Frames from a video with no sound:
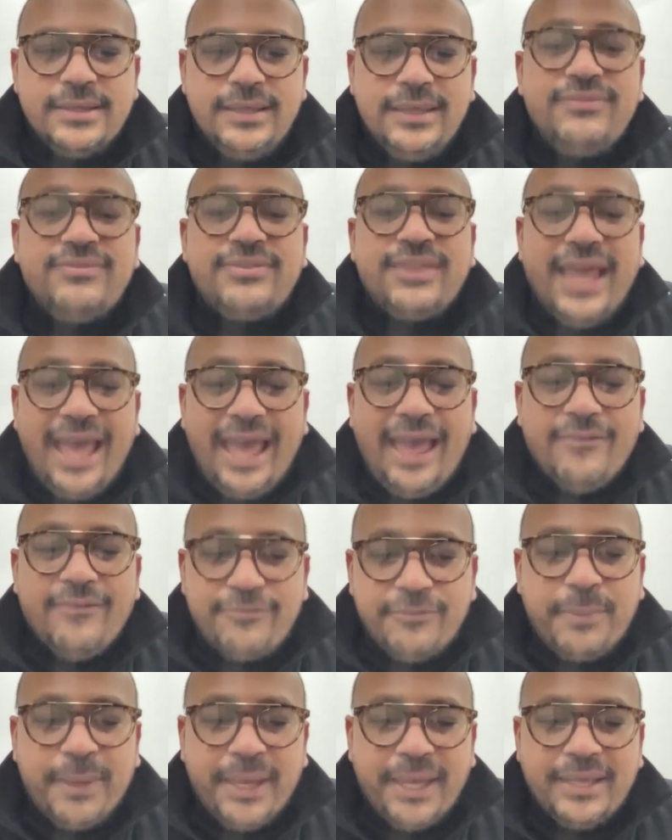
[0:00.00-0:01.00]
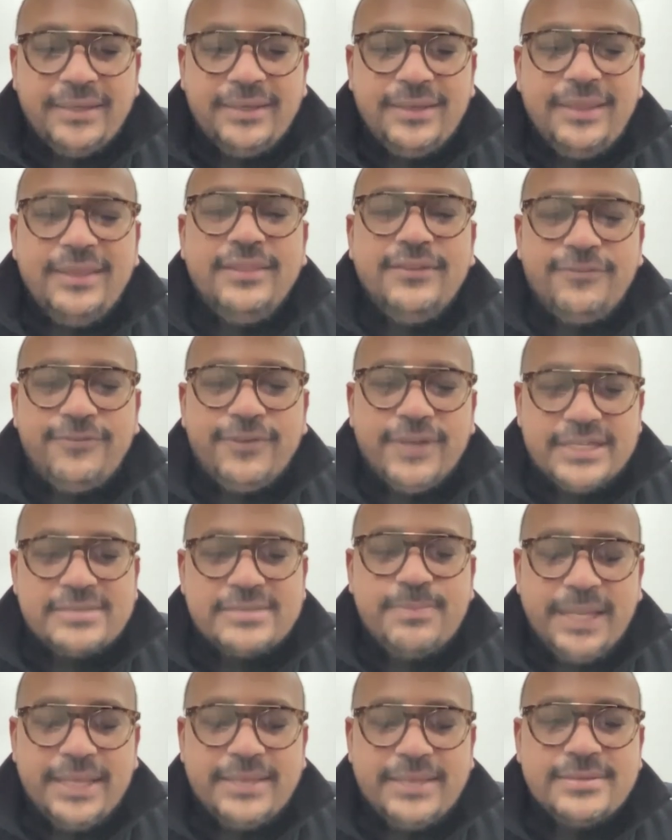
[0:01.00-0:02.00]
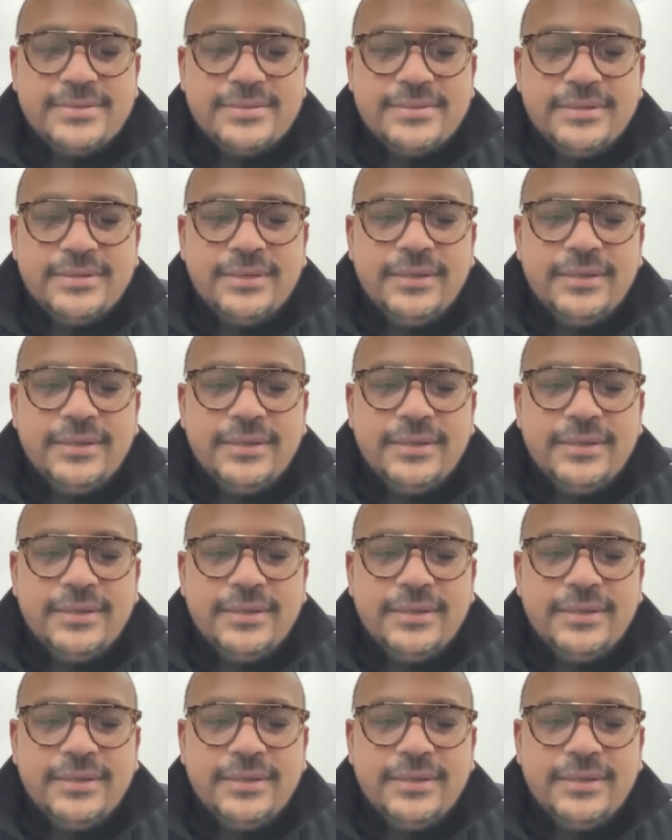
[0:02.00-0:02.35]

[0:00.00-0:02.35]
if they have pain in the first place.